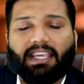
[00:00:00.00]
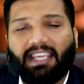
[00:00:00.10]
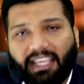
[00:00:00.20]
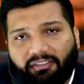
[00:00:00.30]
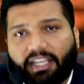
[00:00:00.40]

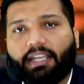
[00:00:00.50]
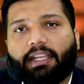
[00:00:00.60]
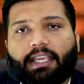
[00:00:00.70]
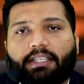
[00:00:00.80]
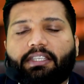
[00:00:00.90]
Even in
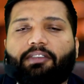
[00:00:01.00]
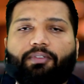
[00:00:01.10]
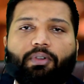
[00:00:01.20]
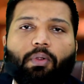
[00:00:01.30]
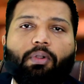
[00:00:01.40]
case if
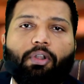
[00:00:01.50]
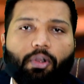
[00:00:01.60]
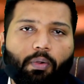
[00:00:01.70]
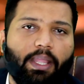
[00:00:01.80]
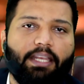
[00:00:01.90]
you don't
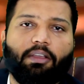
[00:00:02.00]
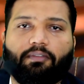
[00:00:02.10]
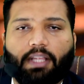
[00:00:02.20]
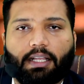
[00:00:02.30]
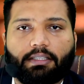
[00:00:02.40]
know any
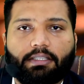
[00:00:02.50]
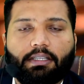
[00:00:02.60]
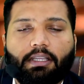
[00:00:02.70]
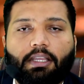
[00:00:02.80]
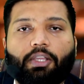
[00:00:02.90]
of the answer,
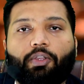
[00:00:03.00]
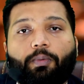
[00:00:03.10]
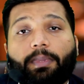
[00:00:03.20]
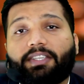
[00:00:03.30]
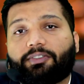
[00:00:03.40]
you
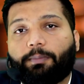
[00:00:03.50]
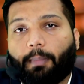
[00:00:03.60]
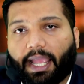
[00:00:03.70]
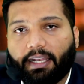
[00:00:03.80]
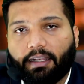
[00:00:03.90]
may
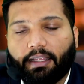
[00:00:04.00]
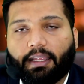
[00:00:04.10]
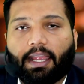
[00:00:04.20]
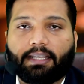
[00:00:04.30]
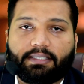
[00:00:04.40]

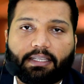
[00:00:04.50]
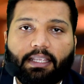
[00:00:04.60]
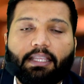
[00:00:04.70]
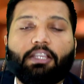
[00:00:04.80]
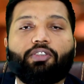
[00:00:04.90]
smile and
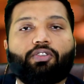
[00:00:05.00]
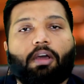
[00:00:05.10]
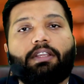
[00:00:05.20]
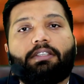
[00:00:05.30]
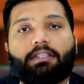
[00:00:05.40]
say,
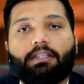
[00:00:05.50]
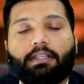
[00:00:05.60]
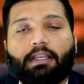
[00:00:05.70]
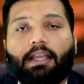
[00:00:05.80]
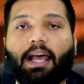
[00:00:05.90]
"Sorry sir,
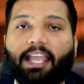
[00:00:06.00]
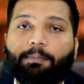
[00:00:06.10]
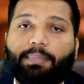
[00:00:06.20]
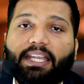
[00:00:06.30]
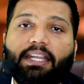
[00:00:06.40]
I
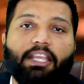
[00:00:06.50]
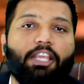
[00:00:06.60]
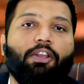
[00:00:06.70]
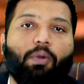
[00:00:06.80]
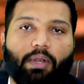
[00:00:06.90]
plead
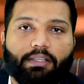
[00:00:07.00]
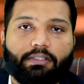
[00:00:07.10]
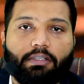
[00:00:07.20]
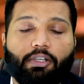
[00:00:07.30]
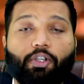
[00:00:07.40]

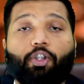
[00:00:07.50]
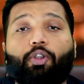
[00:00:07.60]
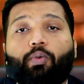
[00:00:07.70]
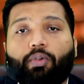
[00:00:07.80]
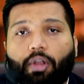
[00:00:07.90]
ignorance.
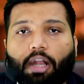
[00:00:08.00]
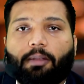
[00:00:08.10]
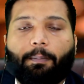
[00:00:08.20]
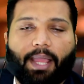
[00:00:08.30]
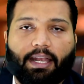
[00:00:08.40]
Do not
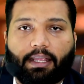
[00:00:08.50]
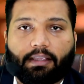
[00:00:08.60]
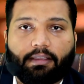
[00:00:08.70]
panic."